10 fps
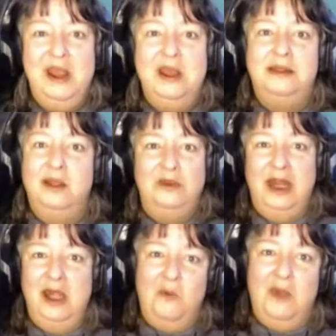So
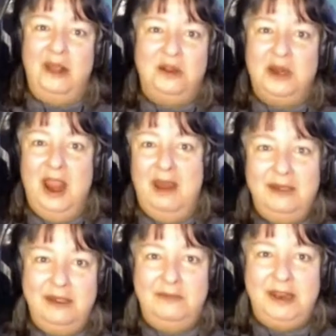they don't want their
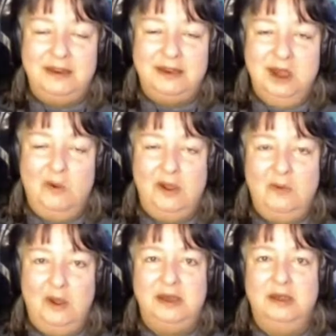enemies knowing
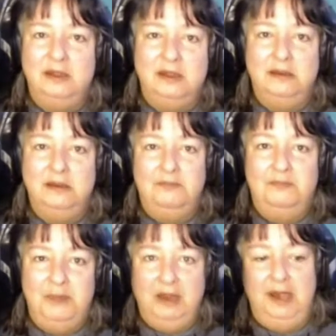what they're
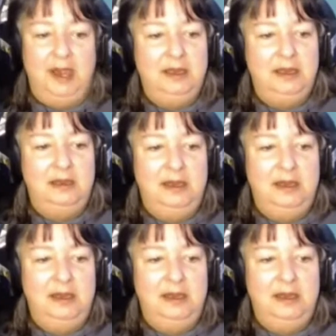building.